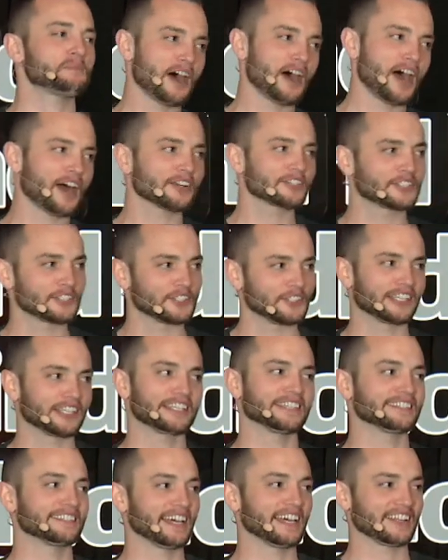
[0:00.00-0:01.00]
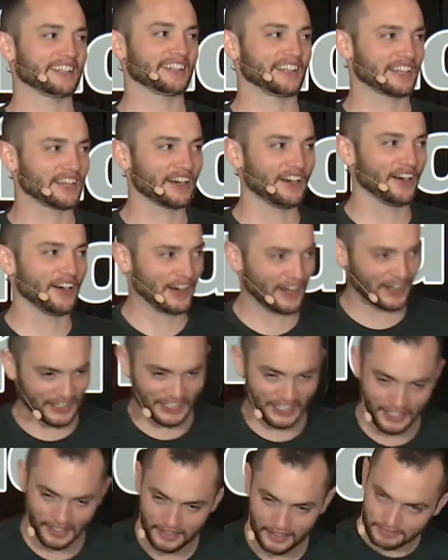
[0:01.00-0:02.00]
posture gets out of the car,
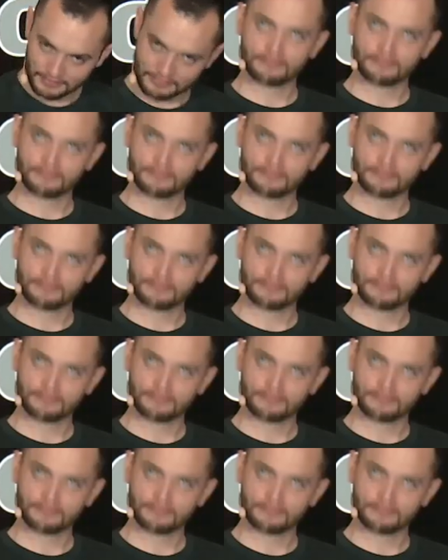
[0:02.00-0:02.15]
you know,